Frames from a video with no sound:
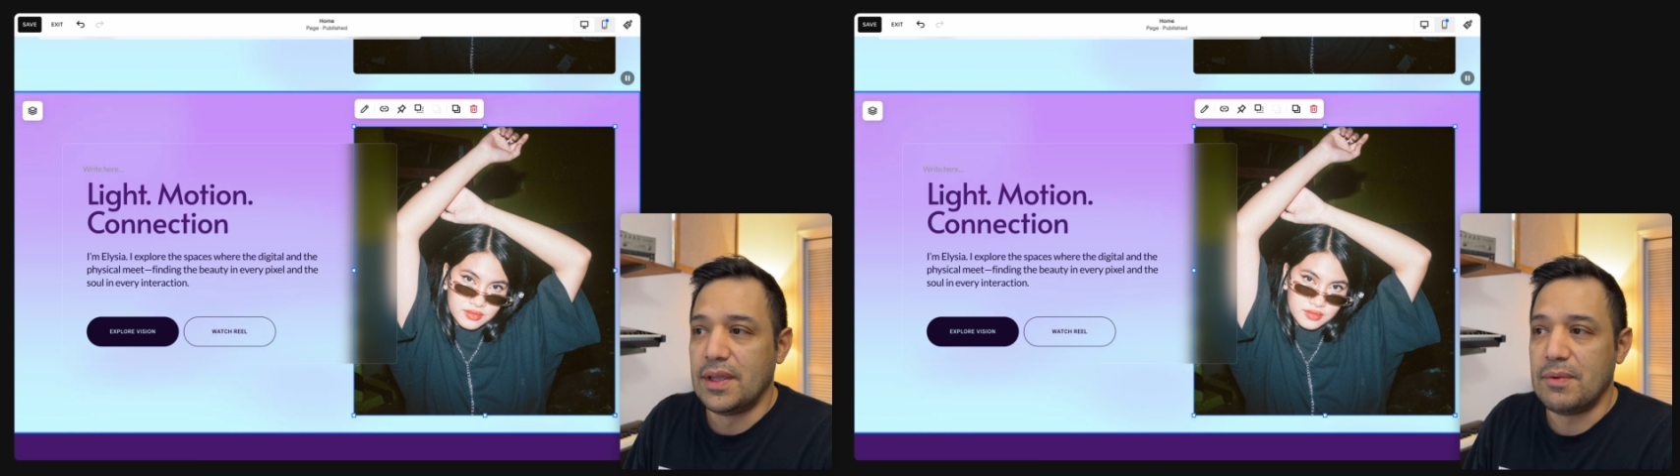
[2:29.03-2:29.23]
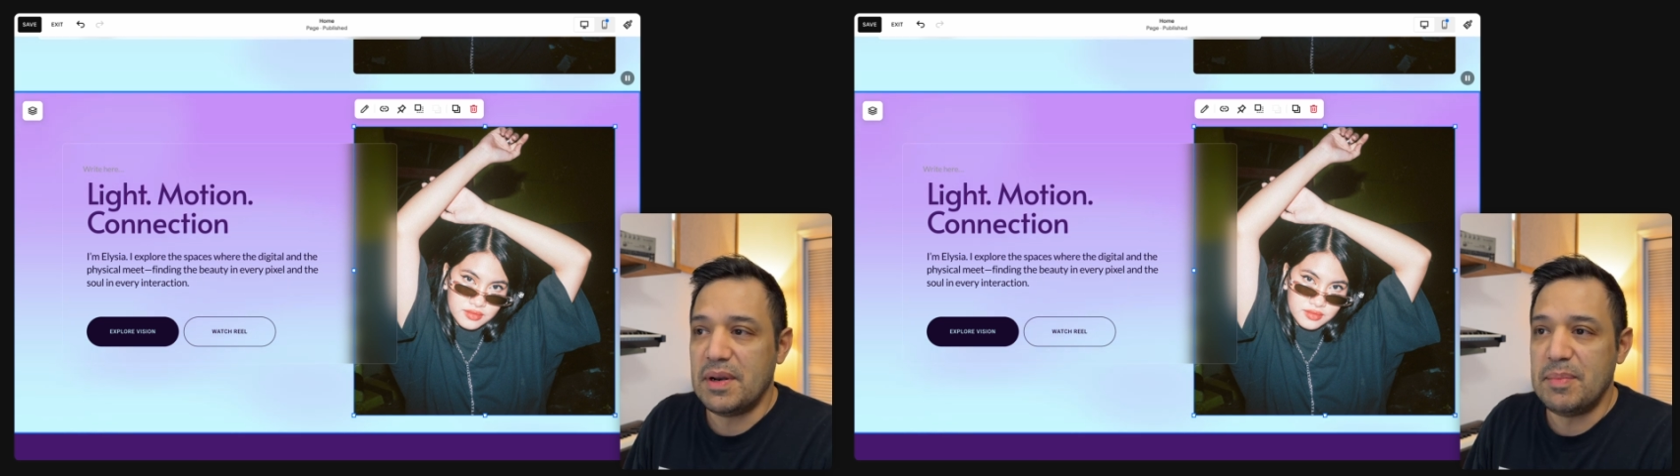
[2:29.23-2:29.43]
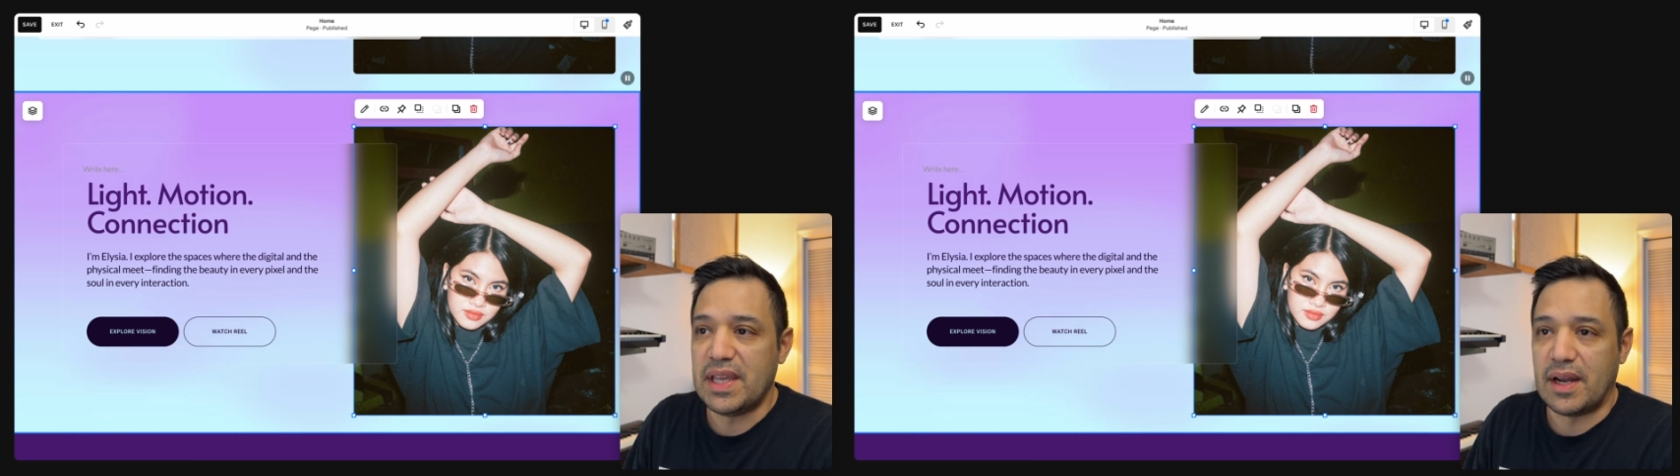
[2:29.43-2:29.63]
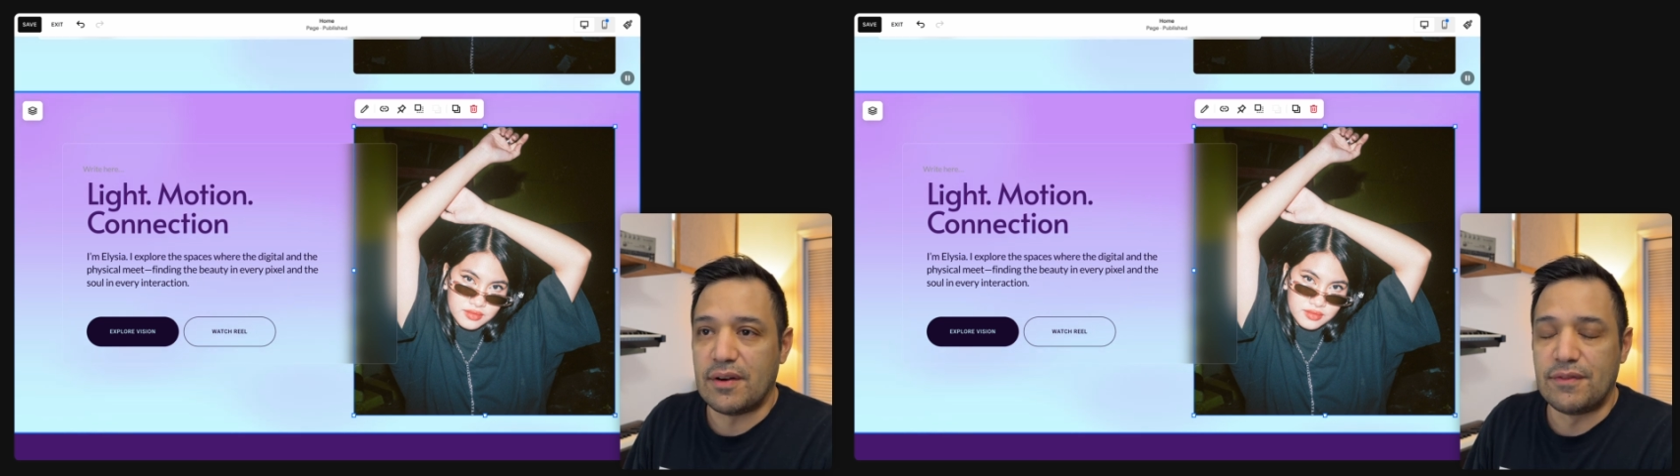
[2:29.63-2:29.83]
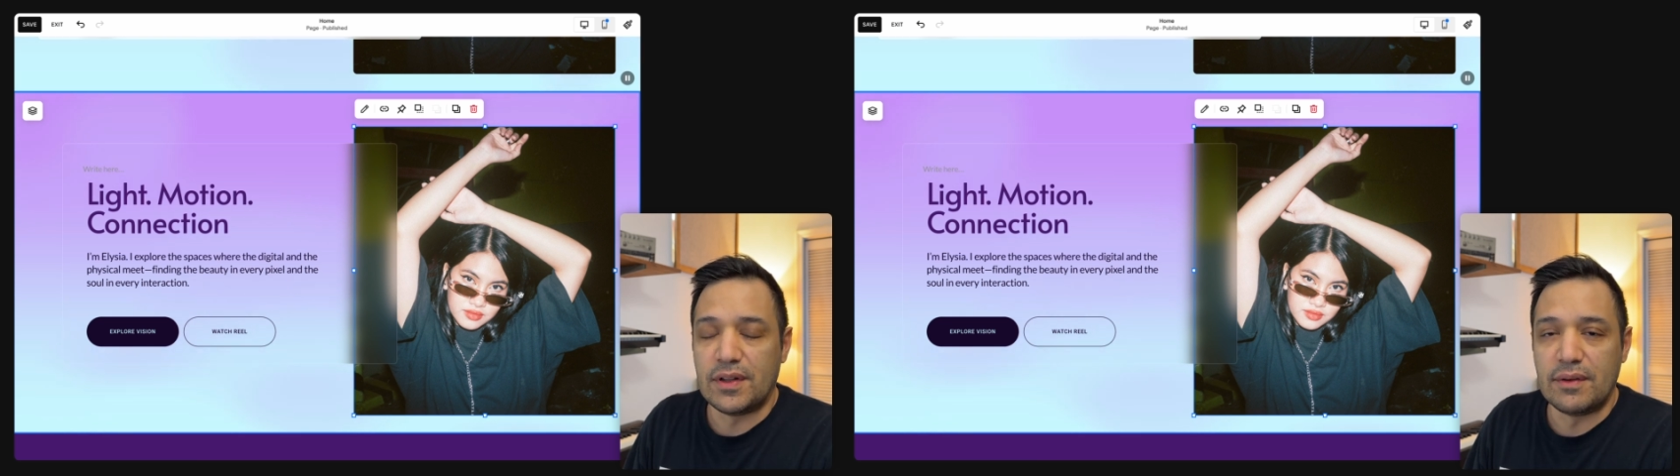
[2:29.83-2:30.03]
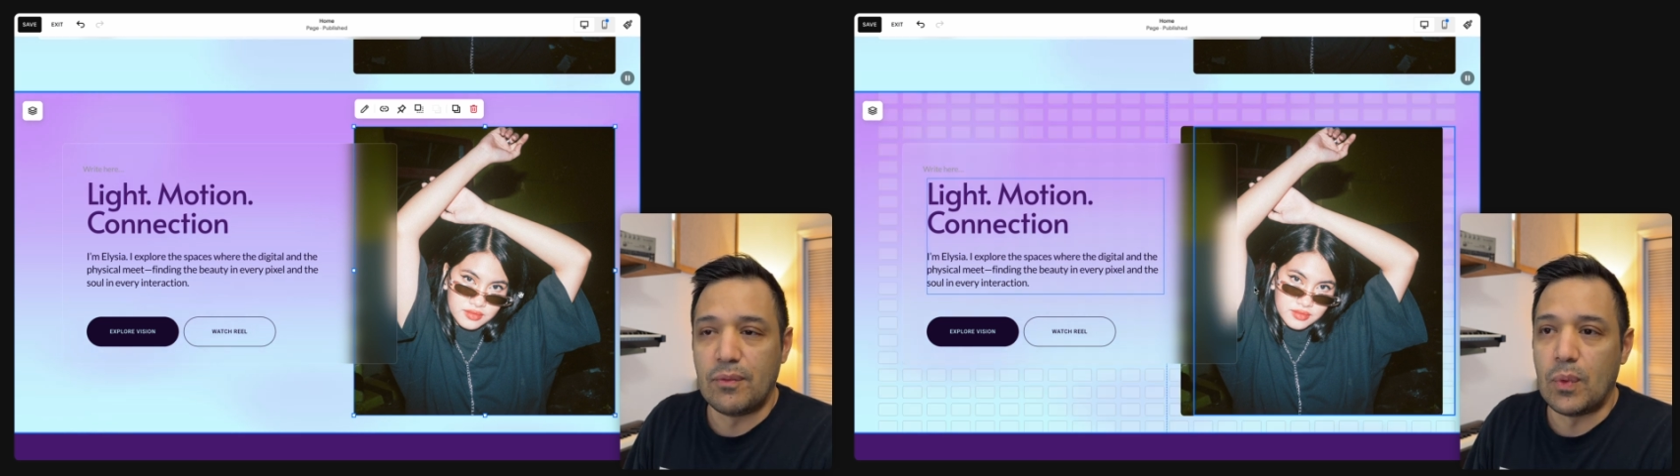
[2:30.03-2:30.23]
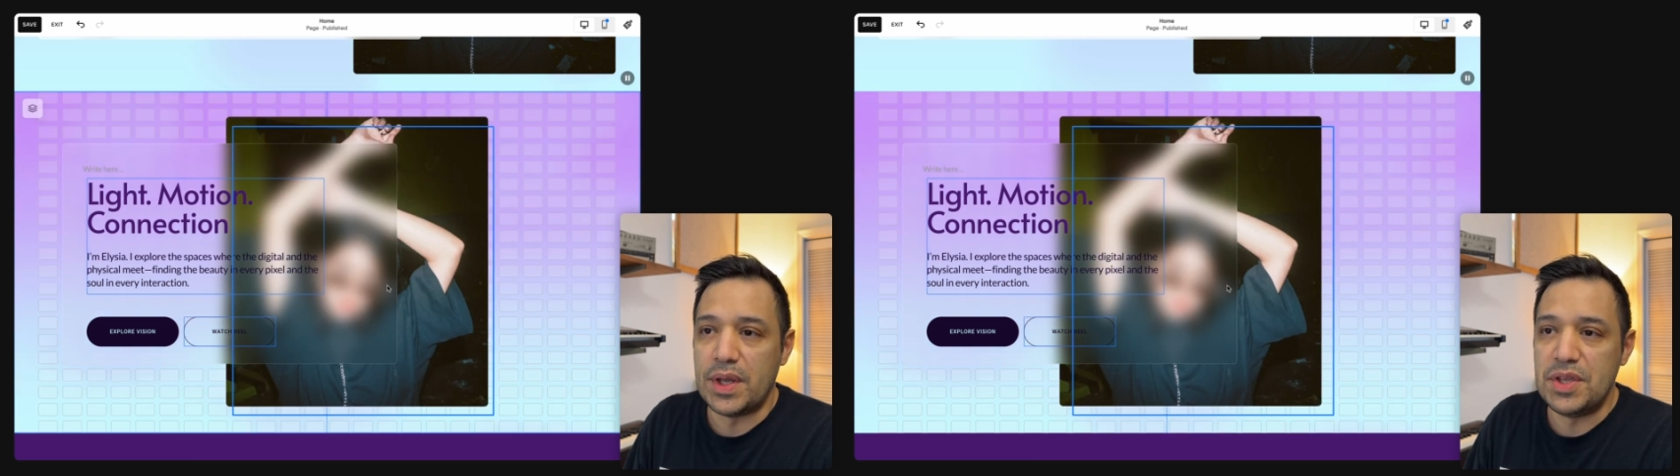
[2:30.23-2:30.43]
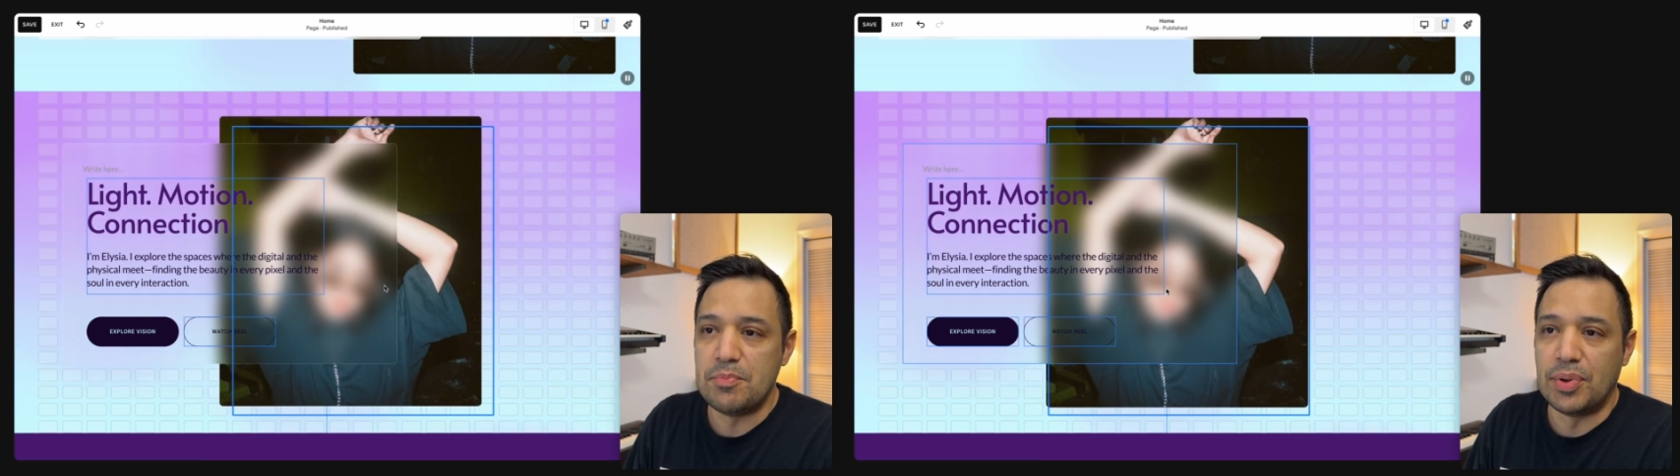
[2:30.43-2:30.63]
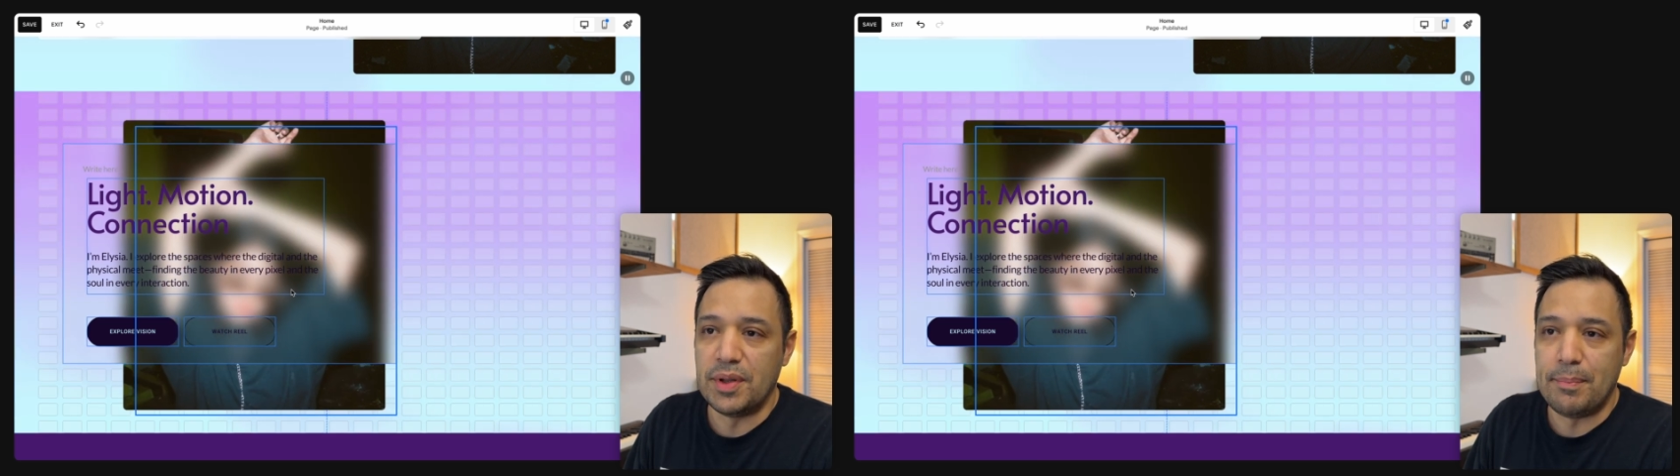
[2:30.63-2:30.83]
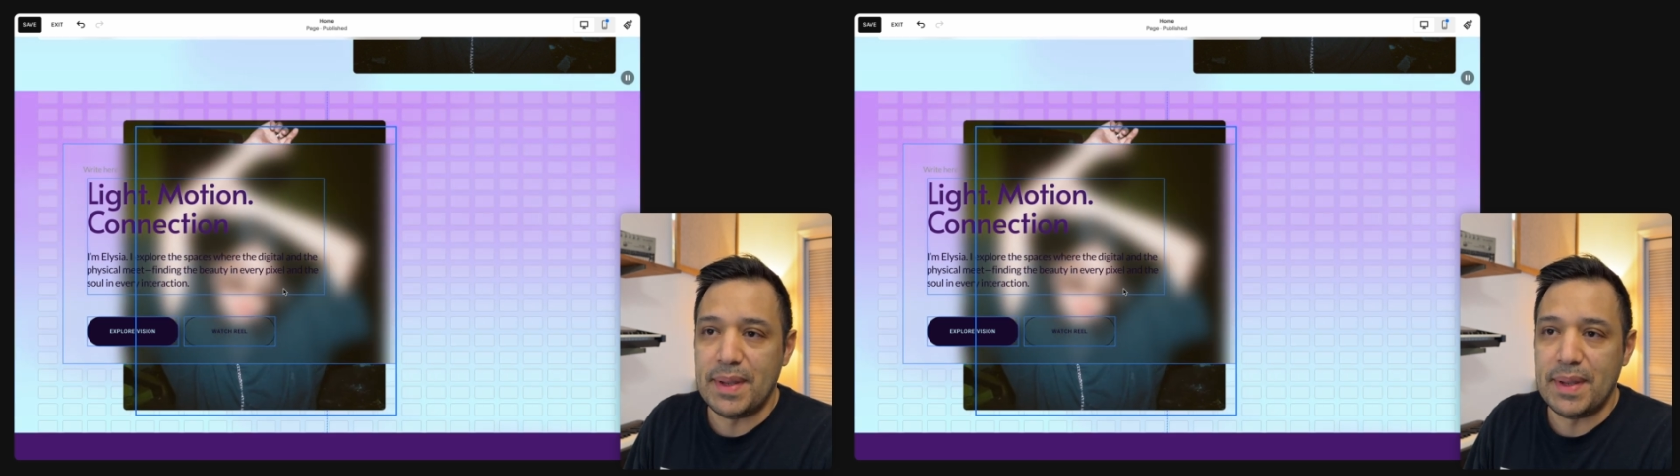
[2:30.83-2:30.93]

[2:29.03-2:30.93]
you want to be careful of what you put